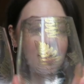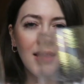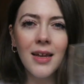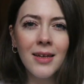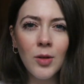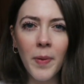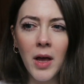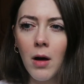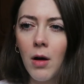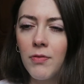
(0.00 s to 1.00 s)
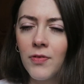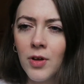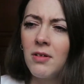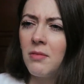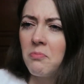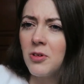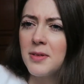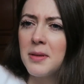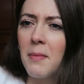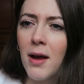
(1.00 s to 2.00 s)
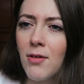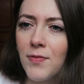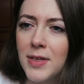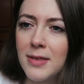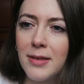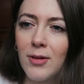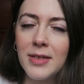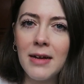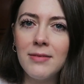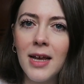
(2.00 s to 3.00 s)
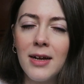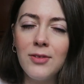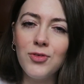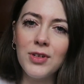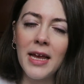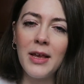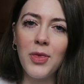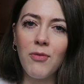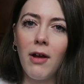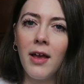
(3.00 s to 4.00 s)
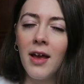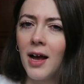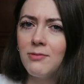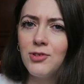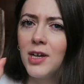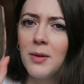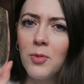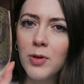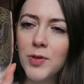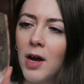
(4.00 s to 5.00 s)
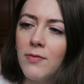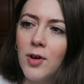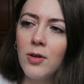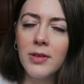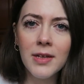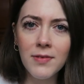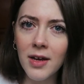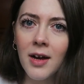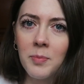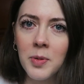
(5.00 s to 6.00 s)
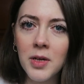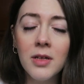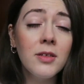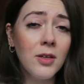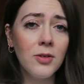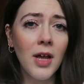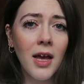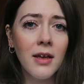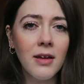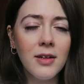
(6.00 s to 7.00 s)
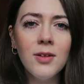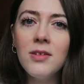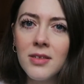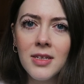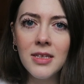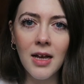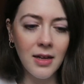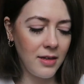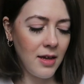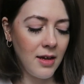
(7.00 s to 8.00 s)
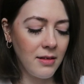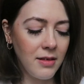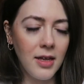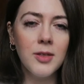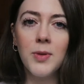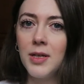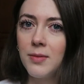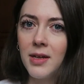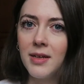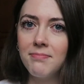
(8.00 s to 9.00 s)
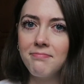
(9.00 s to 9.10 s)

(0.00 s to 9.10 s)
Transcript: that little bit of, what does it matter if this is lockdown day 183? I'm drinking water out of a gold-leafed cup to your day, and who doesn't need that in the year 2020?